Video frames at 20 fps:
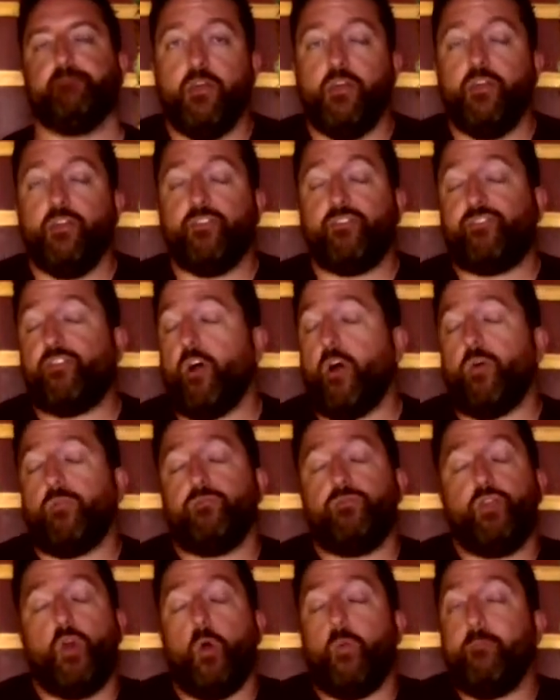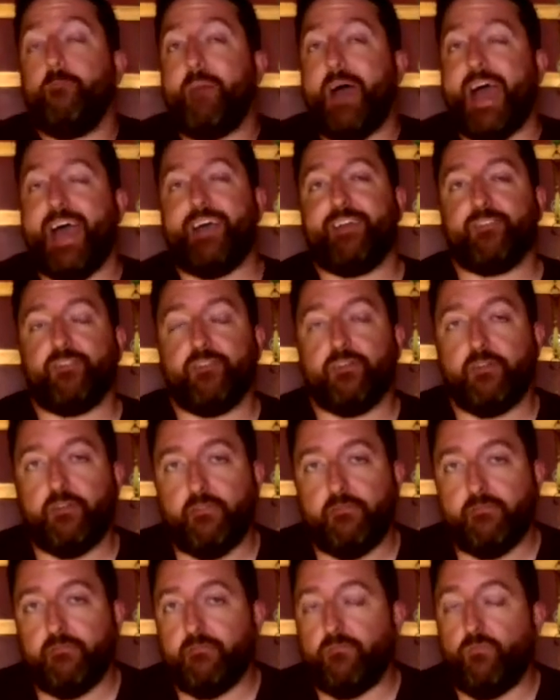So no matter
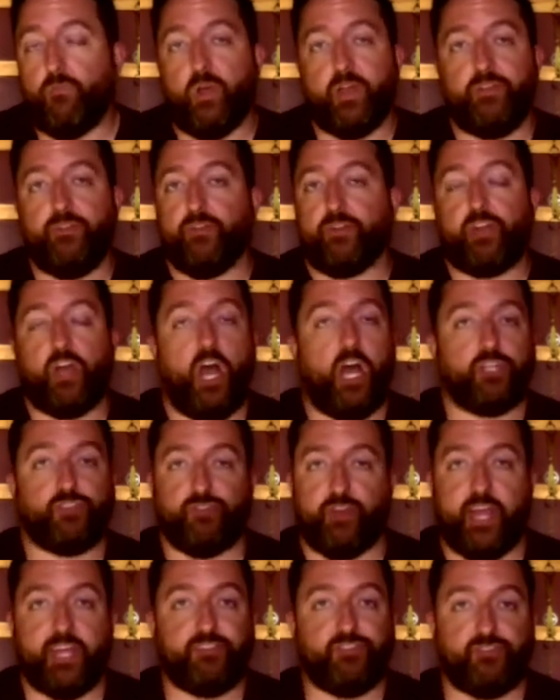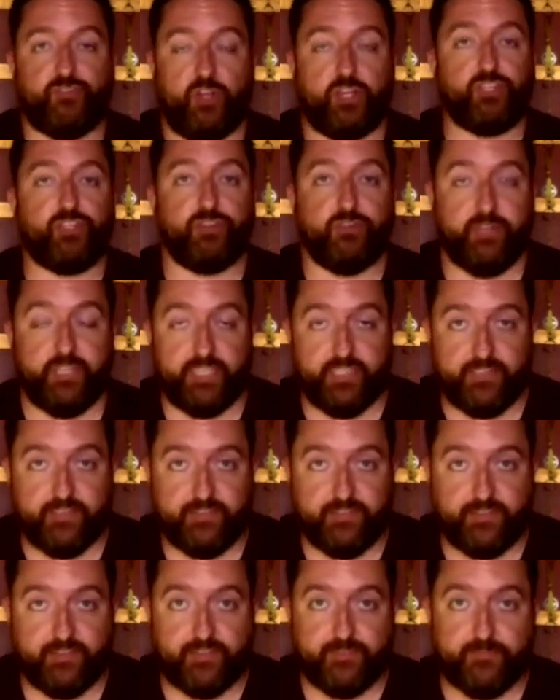what your contract structure
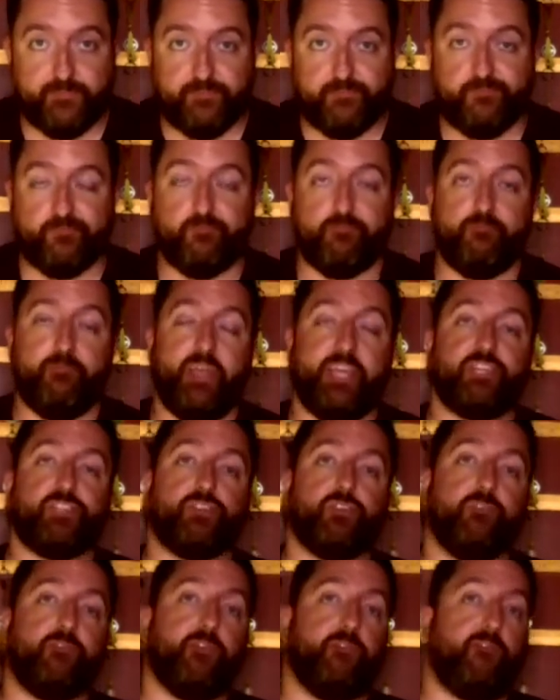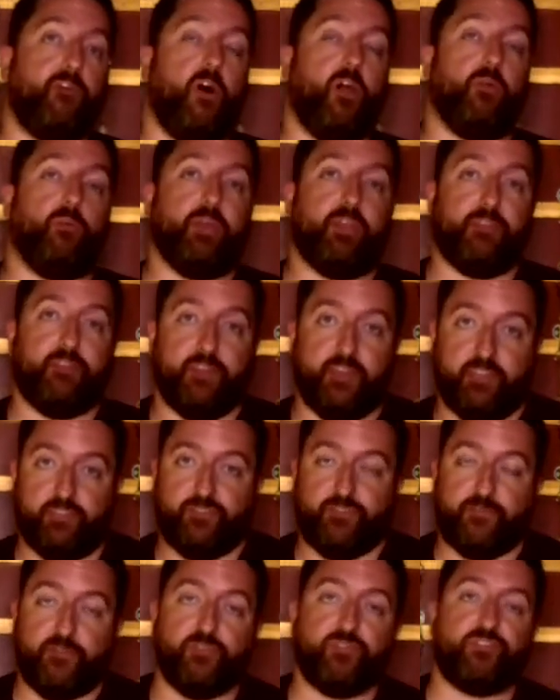is, make sure of the following things.
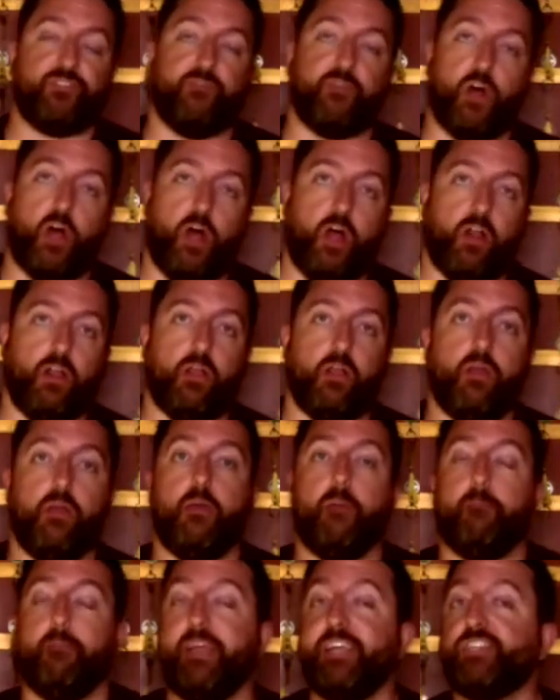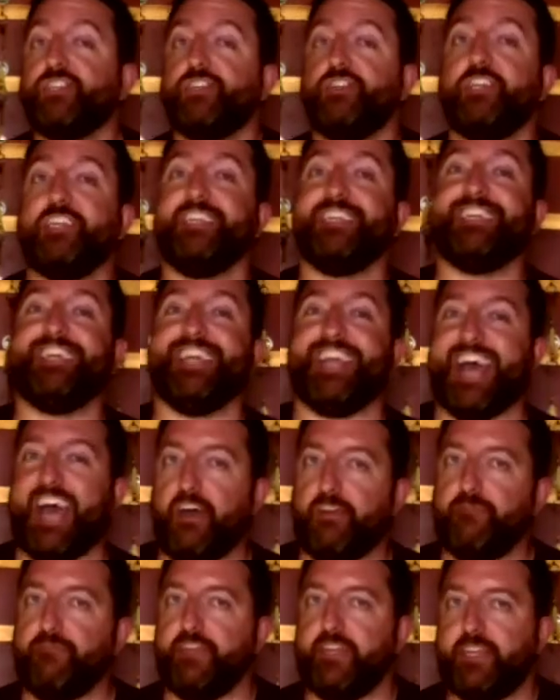First of all, make sure you can get
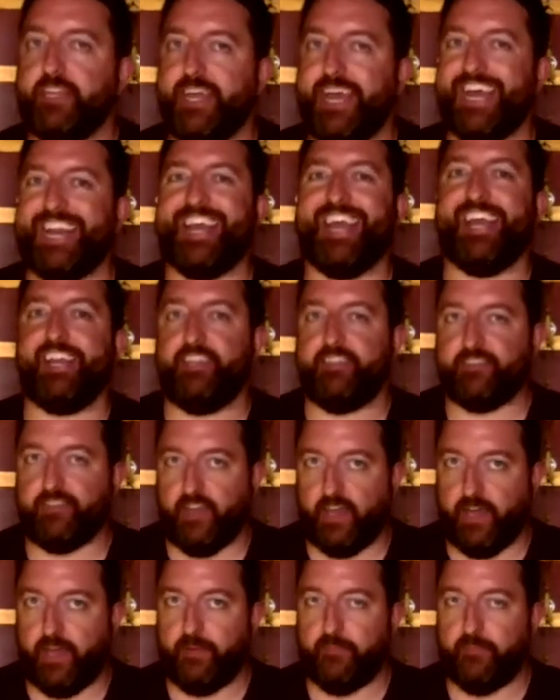out of it at any time.